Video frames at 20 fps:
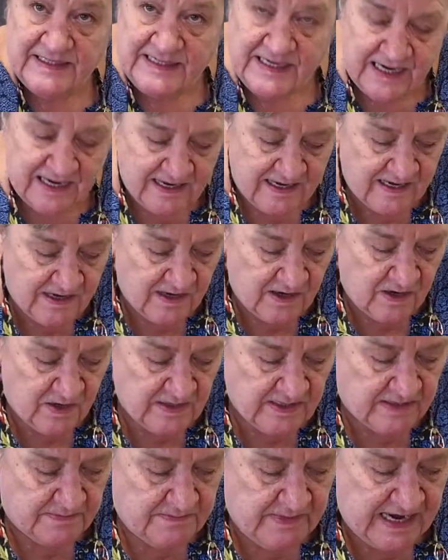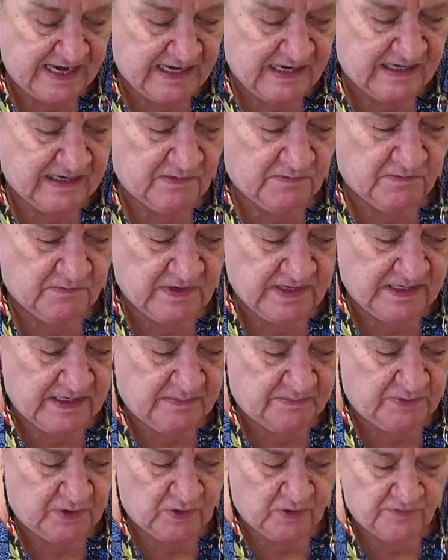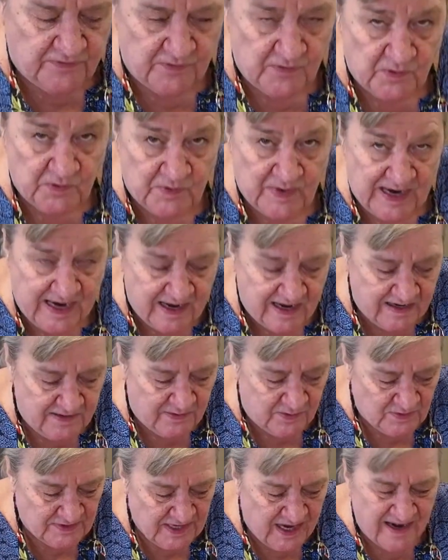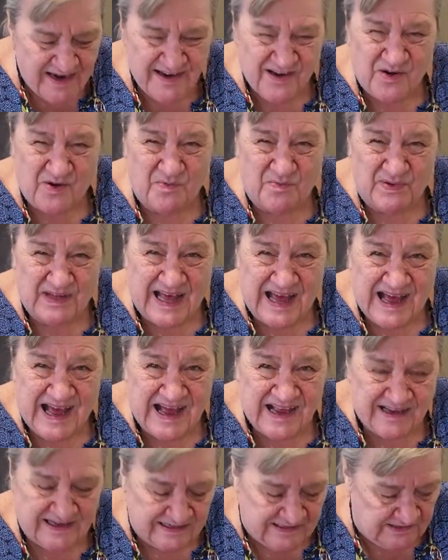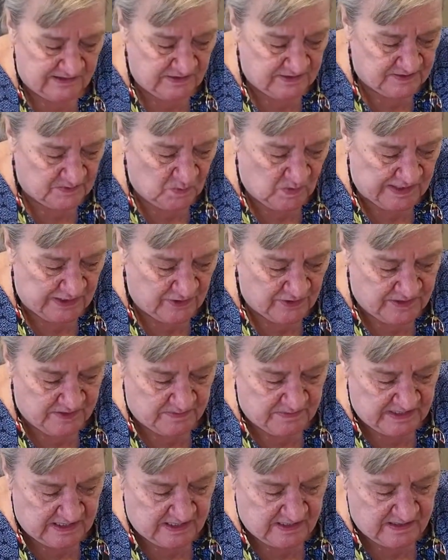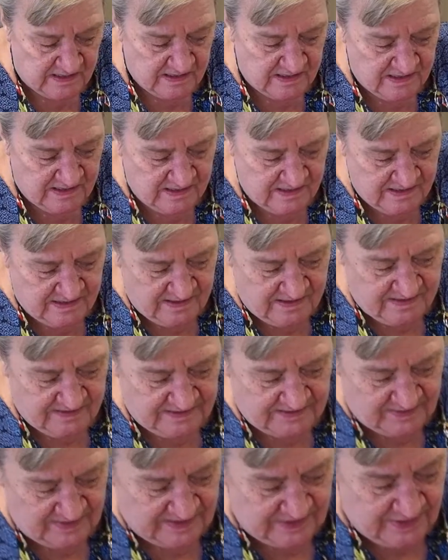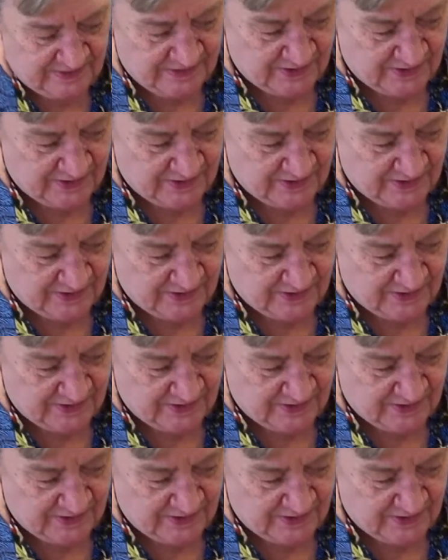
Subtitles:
down and making it really beautiful red, those kind of go black and it looks weird to me. So there you